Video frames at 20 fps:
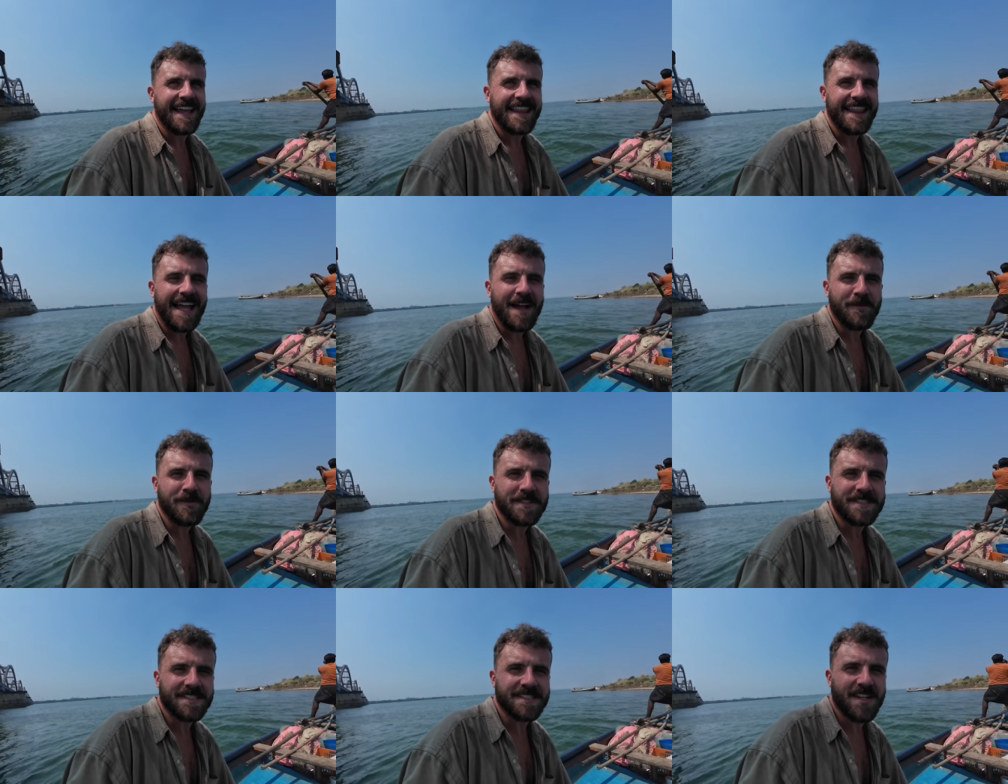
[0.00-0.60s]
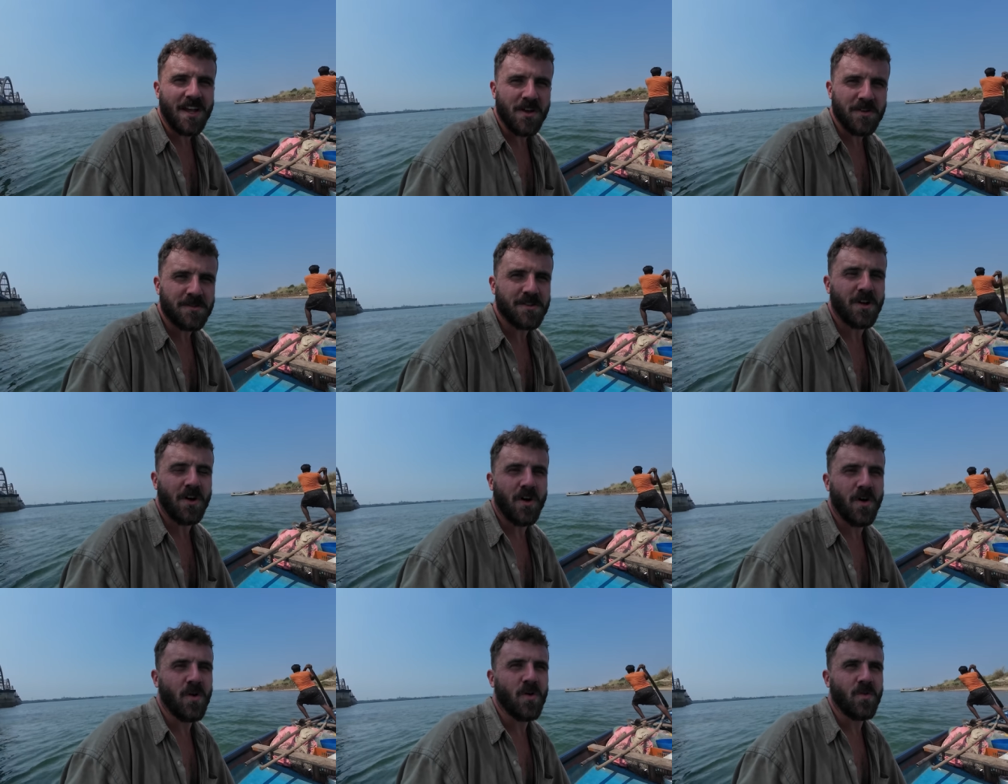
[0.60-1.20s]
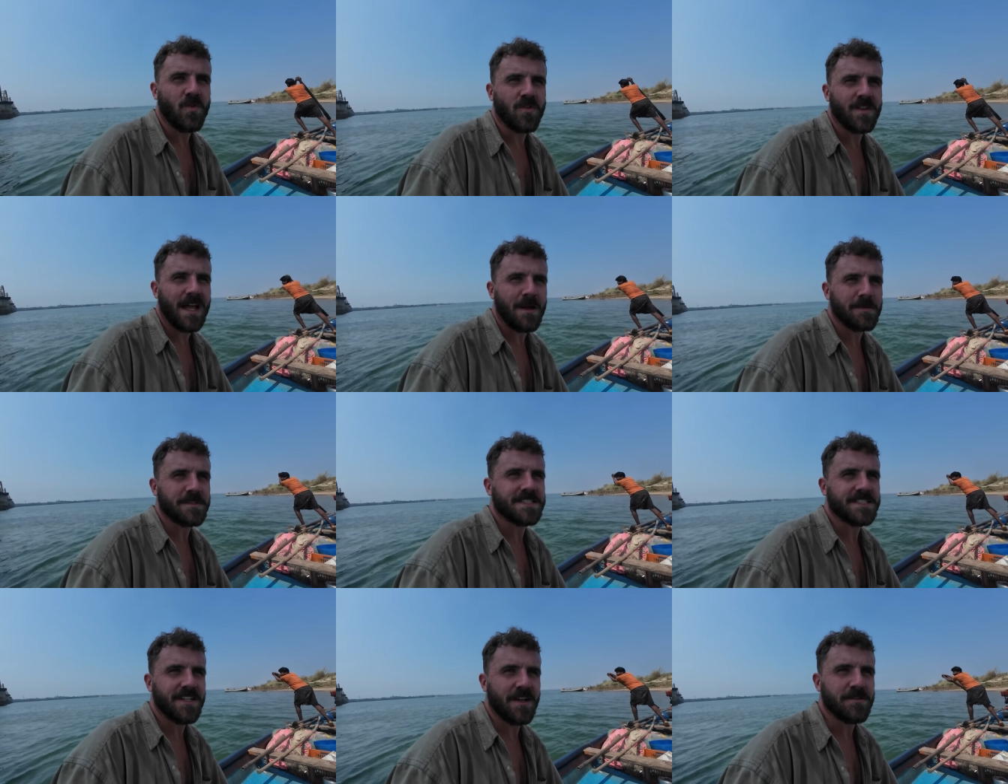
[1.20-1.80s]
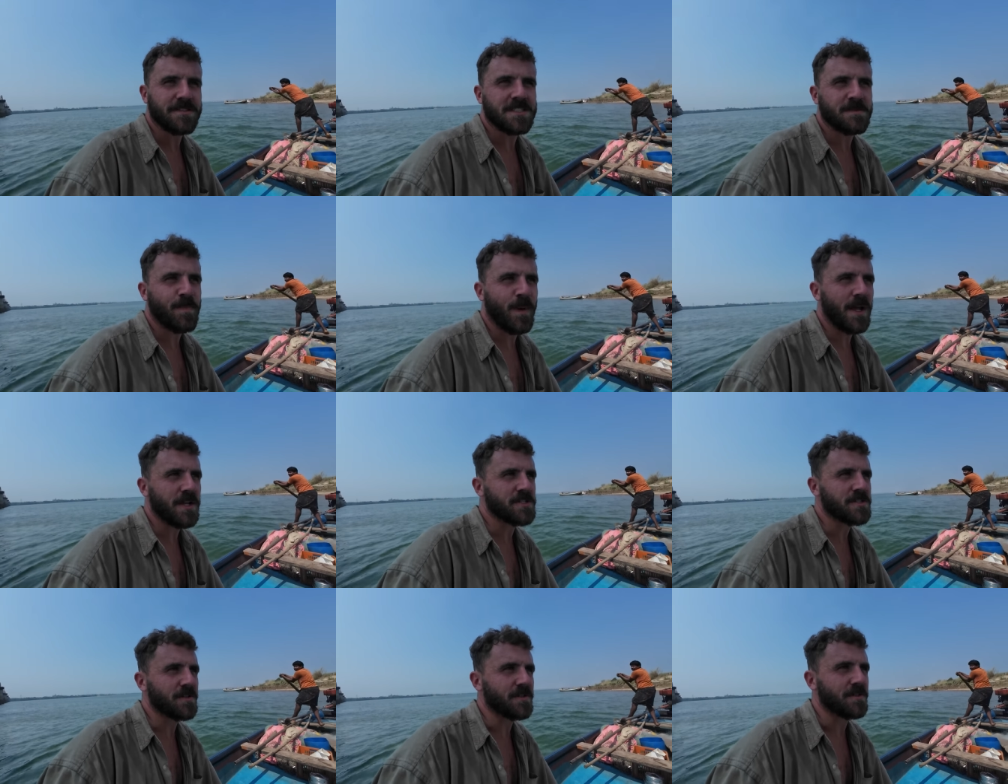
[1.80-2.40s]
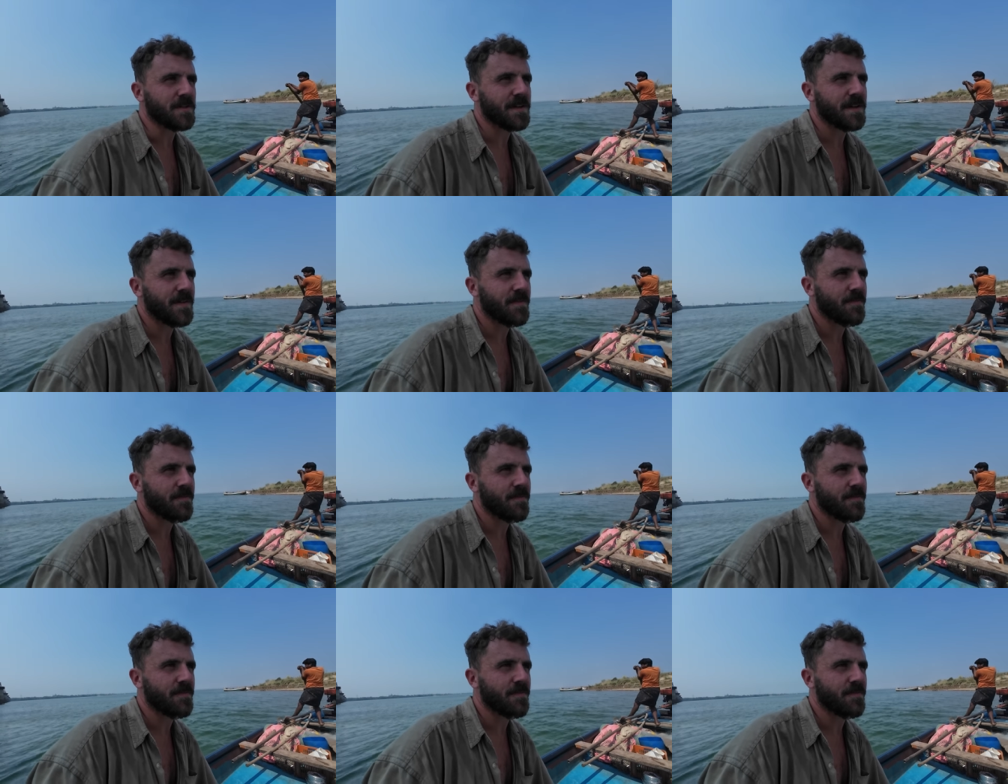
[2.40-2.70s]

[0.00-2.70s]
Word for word: That was so cool. That was so special.